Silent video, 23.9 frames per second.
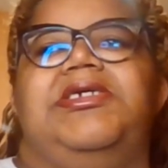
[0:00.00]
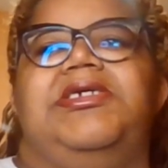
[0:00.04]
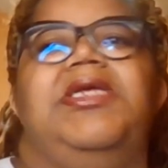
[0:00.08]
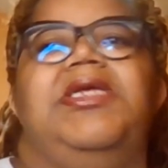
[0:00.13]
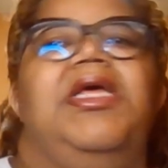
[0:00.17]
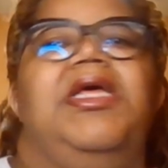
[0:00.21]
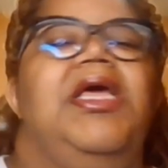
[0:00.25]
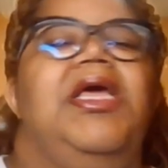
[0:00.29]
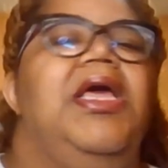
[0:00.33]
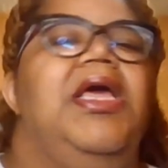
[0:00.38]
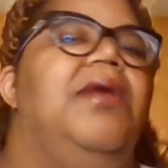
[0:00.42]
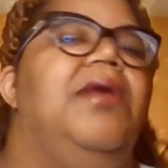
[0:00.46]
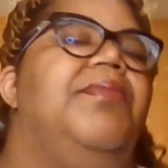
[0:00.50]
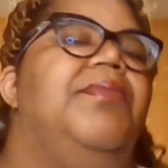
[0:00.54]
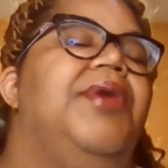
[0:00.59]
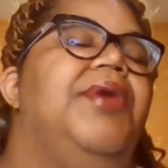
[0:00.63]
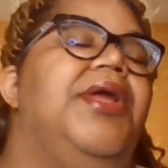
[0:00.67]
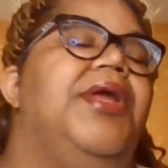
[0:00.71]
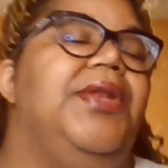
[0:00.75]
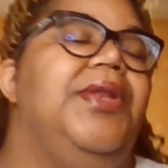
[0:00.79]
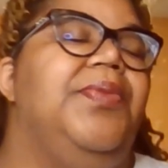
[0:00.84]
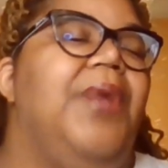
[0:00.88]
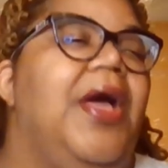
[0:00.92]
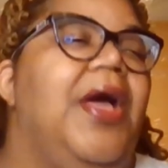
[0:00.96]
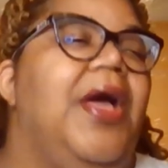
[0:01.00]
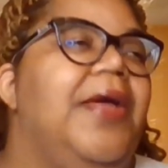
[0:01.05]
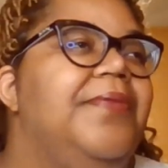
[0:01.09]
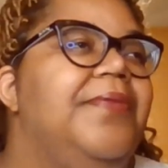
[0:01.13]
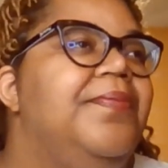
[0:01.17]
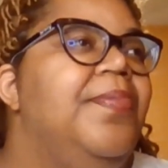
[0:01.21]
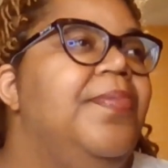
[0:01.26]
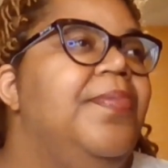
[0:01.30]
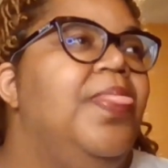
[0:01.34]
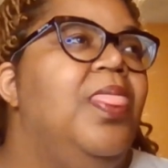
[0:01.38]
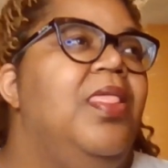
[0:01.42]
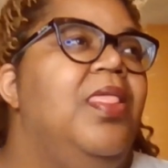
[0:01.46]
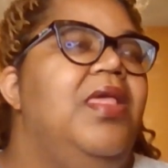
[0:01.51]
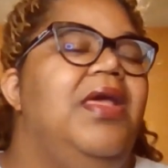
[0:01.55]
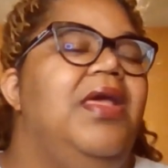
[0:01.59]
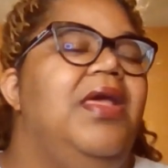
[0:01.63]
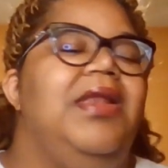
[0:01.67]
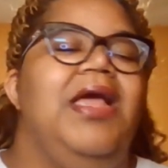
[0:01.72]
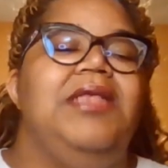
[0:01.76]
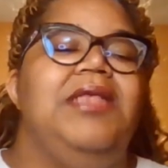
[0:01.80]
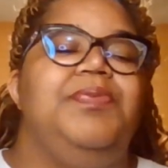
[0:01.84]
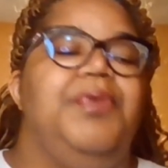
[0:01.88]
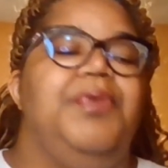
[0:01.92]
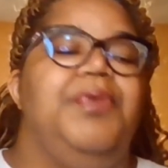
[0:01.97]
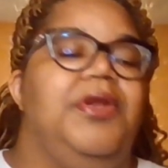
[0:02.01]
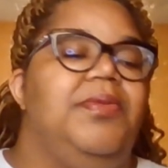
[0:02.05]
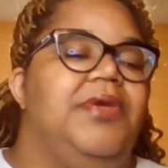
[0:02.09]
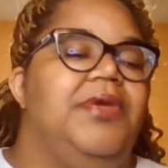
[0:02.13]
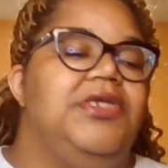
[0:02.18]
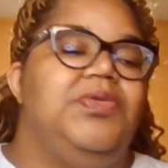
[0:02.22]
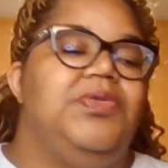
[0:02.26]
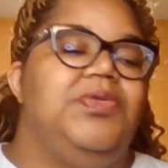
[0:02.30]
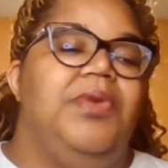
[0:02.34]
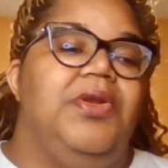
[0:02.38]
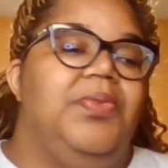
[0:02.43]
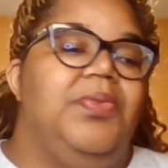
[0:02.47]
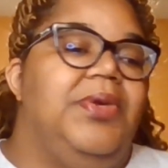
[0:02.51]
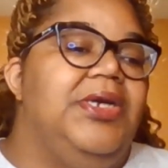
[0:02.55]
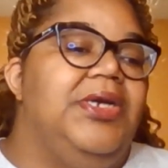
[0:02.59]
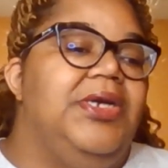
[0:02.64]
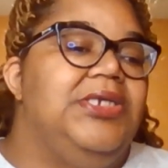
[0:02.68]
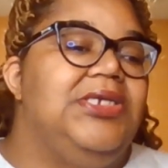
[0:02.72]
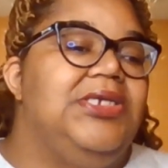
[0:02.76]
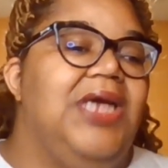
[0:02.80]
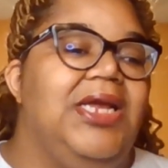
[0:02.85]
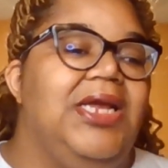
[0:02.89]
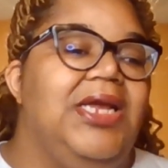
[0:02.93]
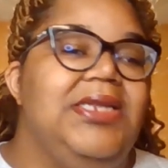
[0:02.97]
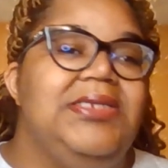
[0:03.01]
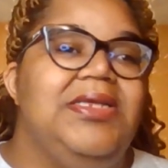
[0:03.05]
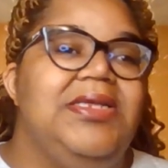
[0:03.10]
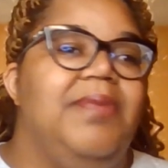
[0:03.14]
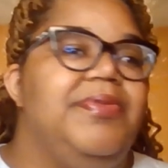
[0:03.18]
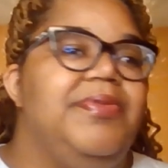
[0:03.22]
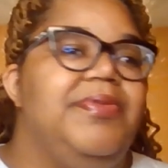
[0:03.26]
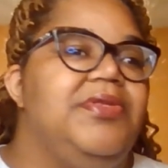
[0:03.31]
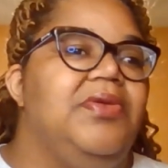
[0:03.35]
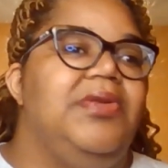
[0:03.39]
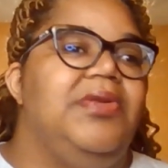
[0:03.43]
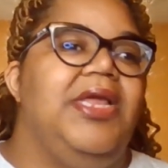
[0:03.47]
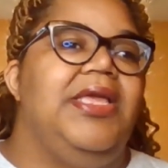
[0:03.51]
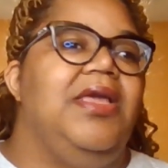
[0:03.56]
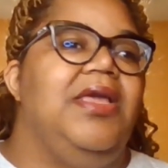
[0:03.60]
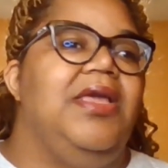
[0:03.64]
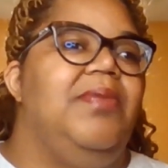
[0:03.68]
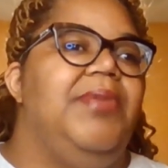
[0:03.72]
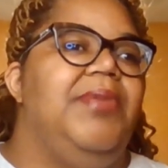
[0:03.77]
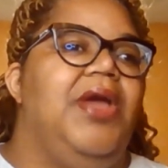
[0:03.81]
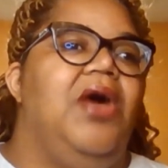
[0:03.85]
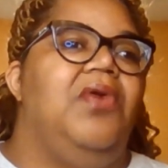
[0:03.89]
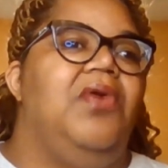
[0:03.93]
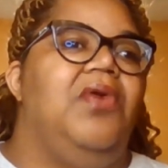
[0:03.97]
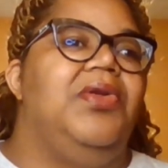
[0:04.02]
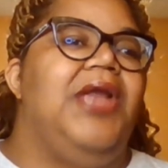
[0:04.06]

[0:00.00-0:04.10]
But anyway, yeah, that's pretty much what it was, y'all. This episode ain't give me a whole lot.